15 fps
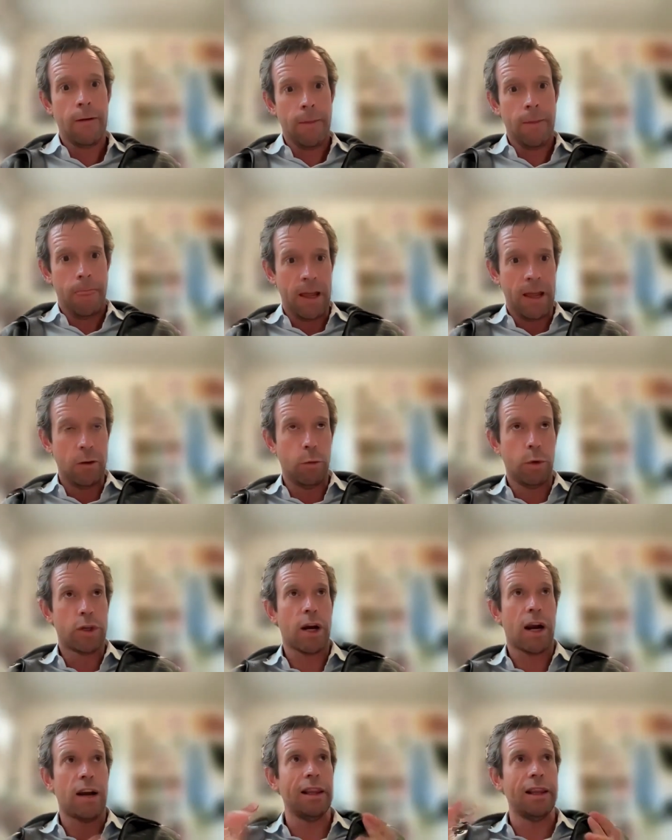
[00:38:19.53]
that we
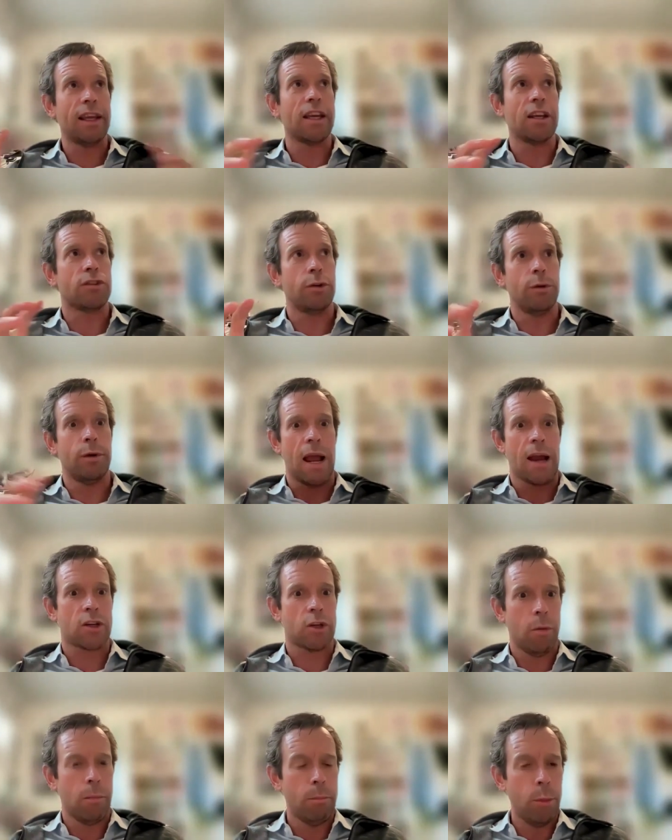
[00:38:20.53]
try to link it to an
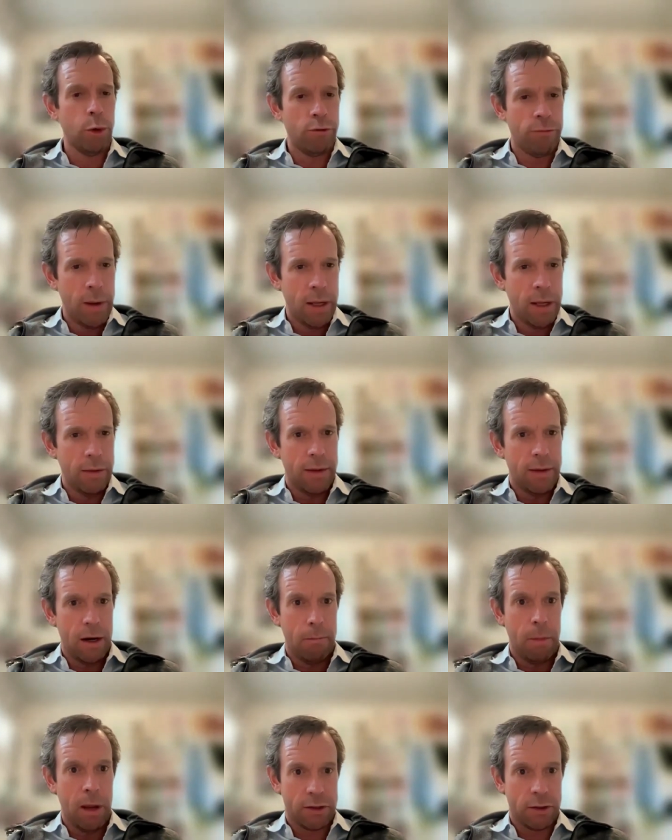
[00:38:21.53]
actual movement than a
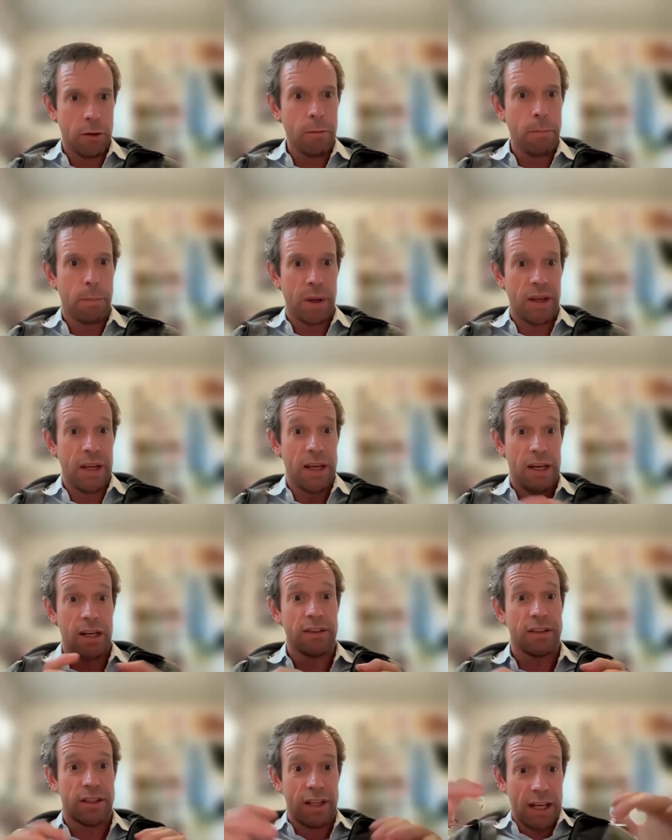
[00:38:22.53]
muscle but it
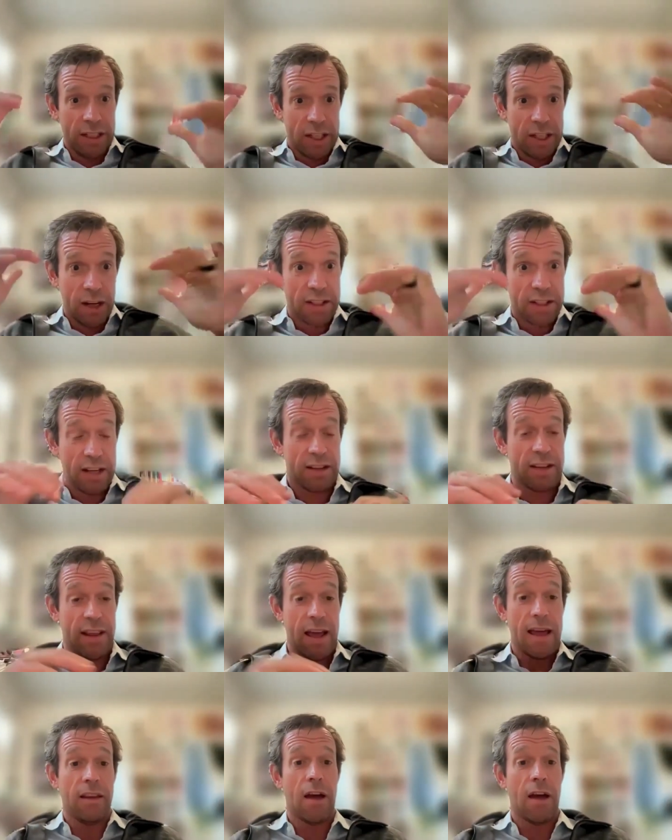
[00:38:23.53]
is it does get to
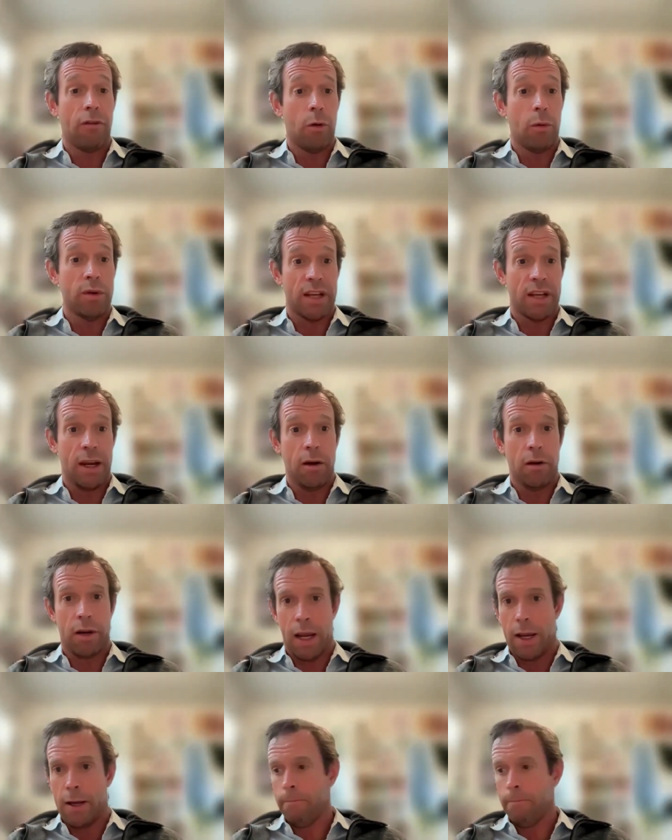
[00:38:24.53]
that level with saying
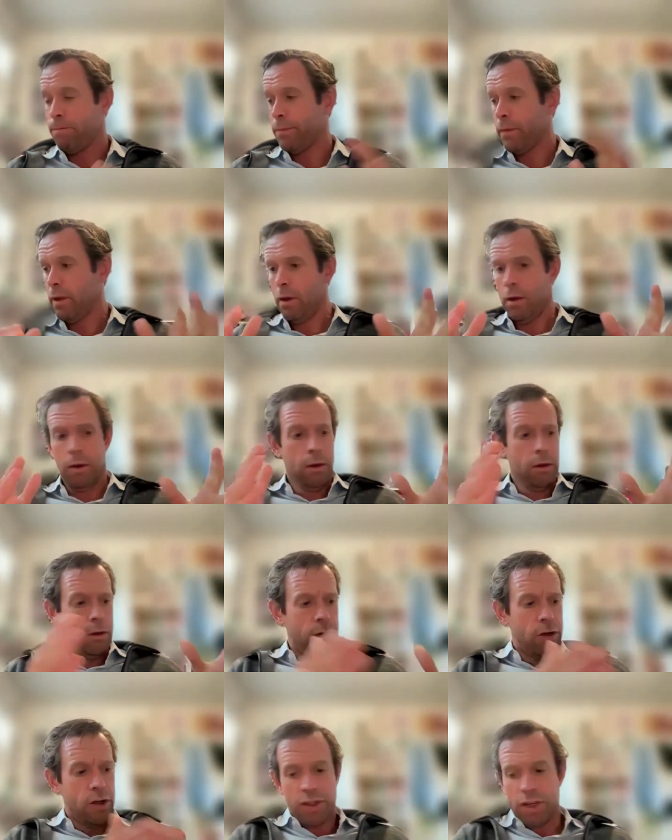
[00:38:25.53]
okay you
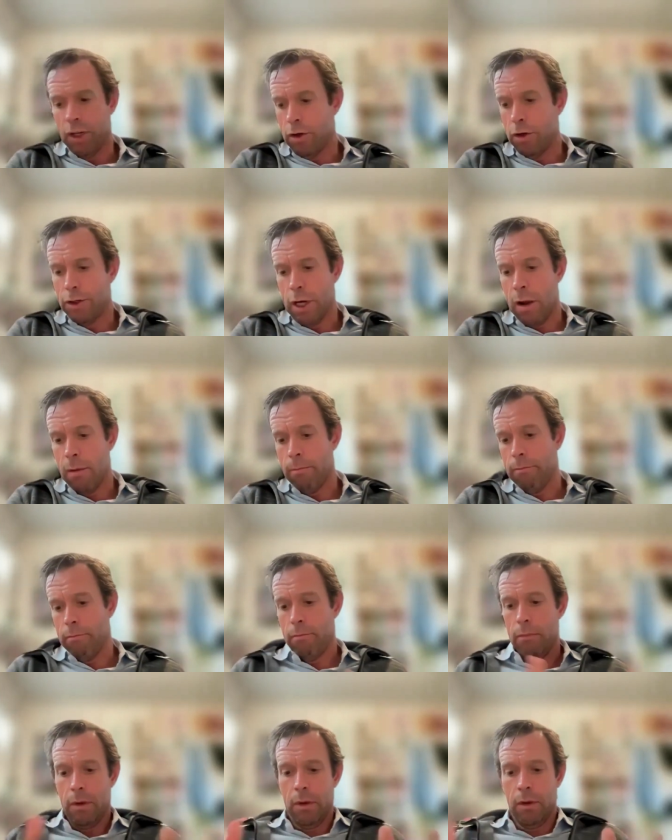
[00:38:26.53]
just did your jump
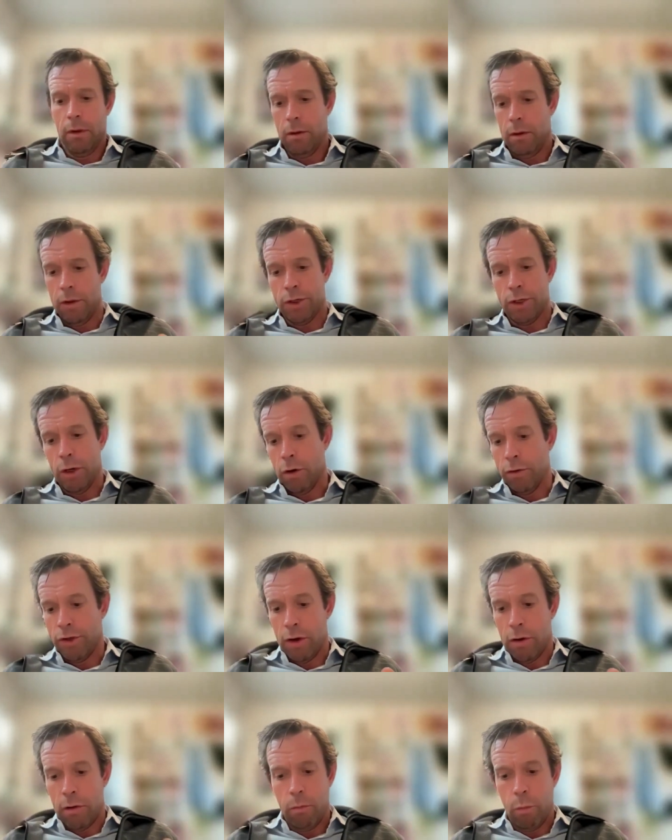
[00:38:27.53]
it shows
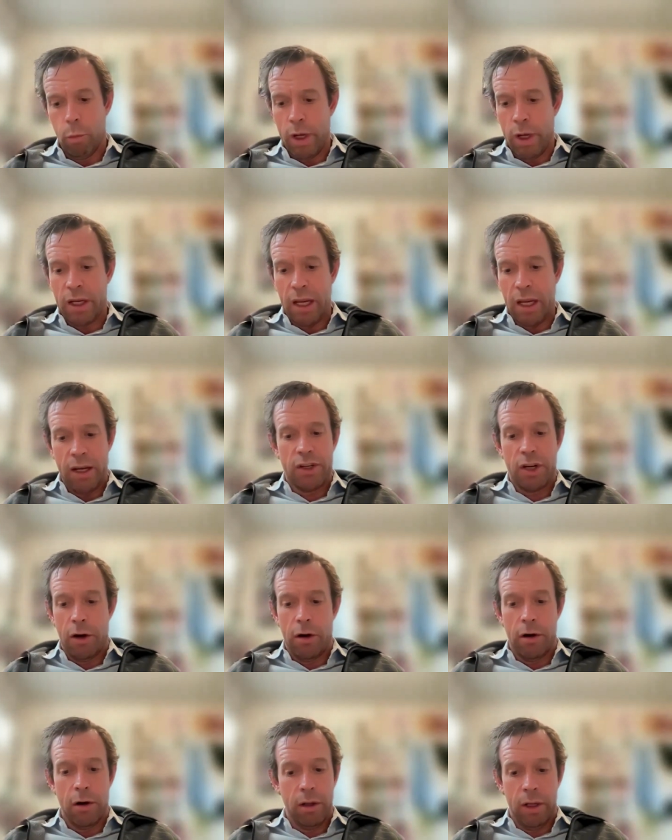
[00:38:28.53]
you're weak
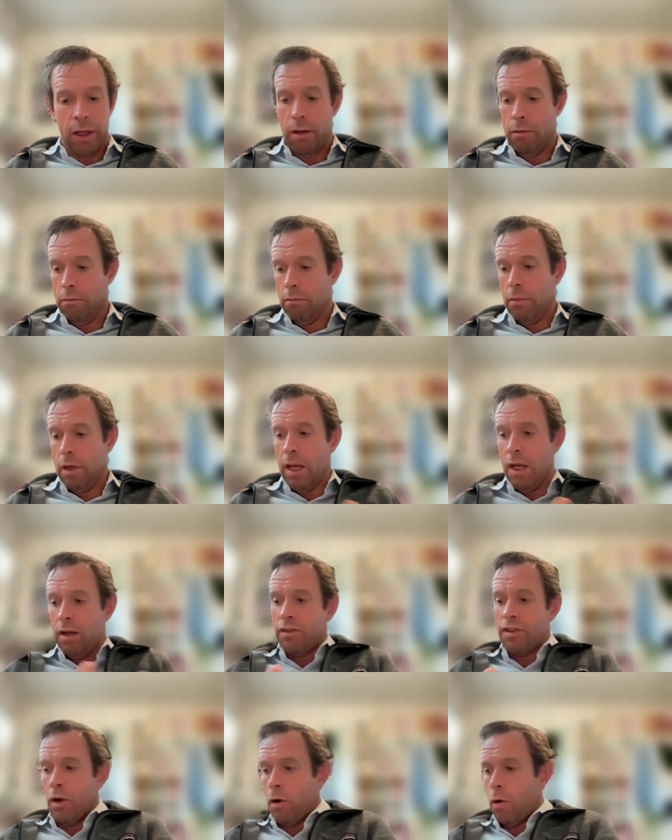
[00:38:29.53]
anteriorly and
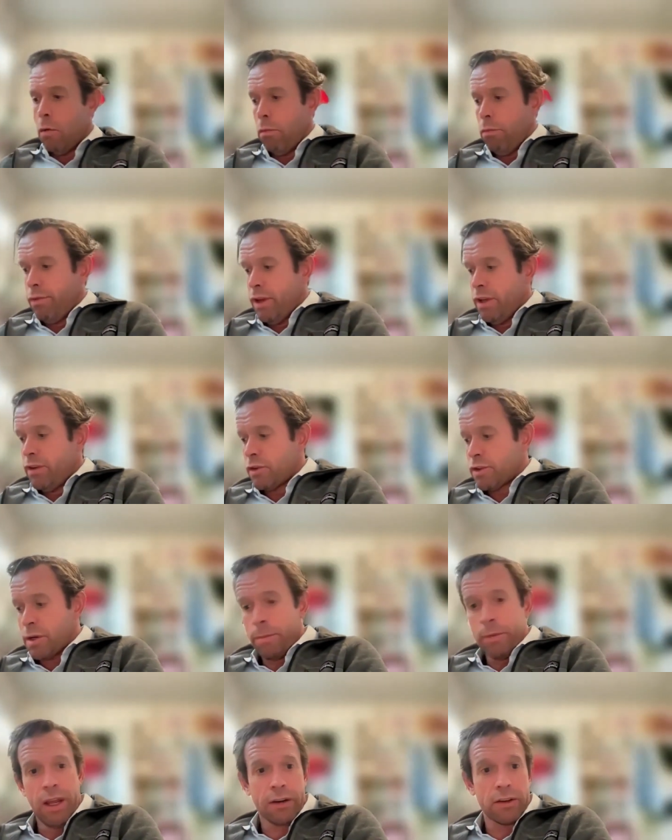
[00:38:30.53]
so these are some
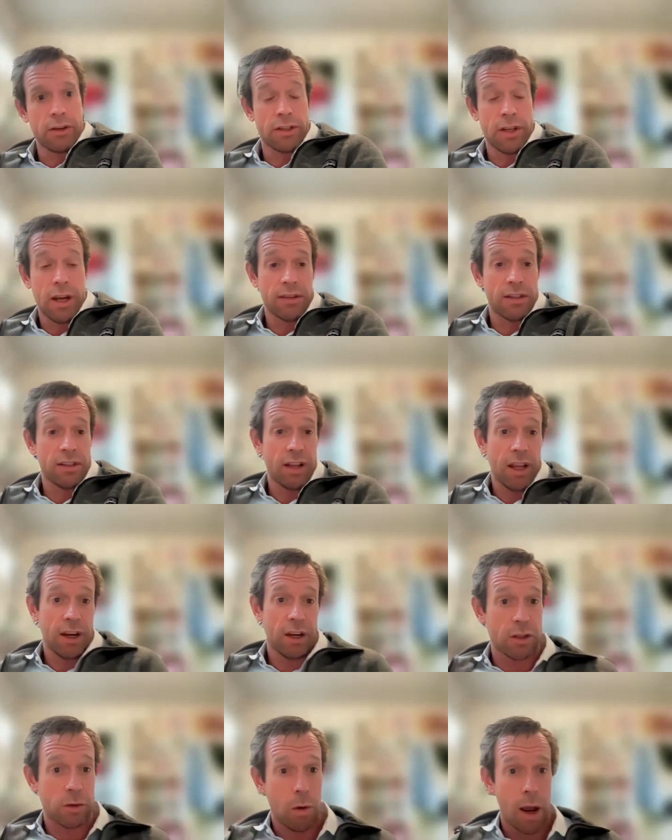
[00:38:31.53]
of the exercises like a
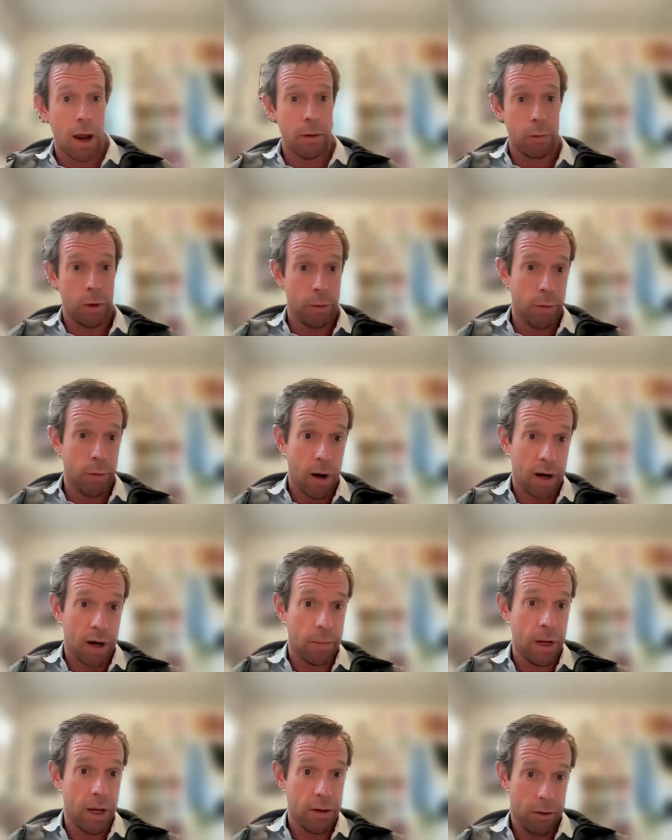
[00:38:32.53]
squat we would
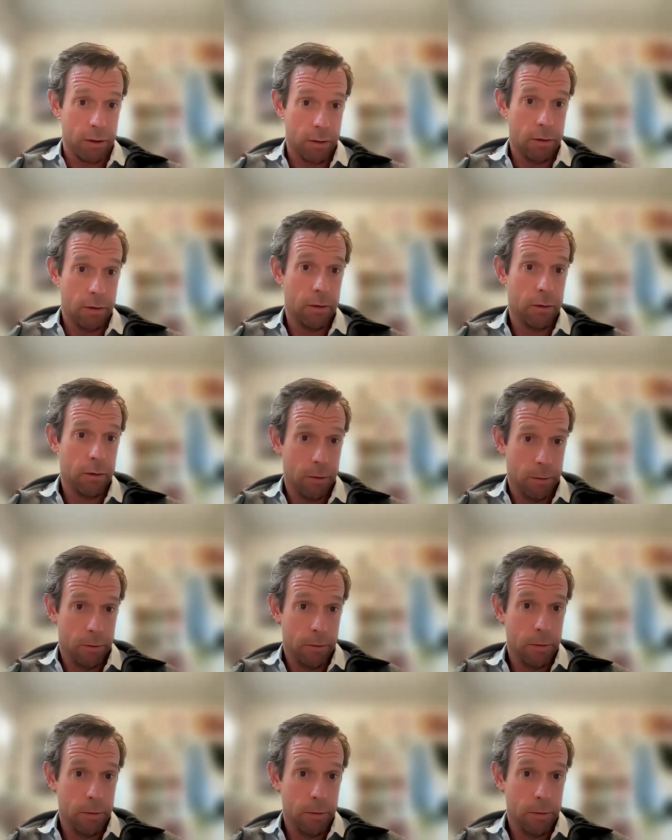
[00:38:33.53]
recommend that's awesome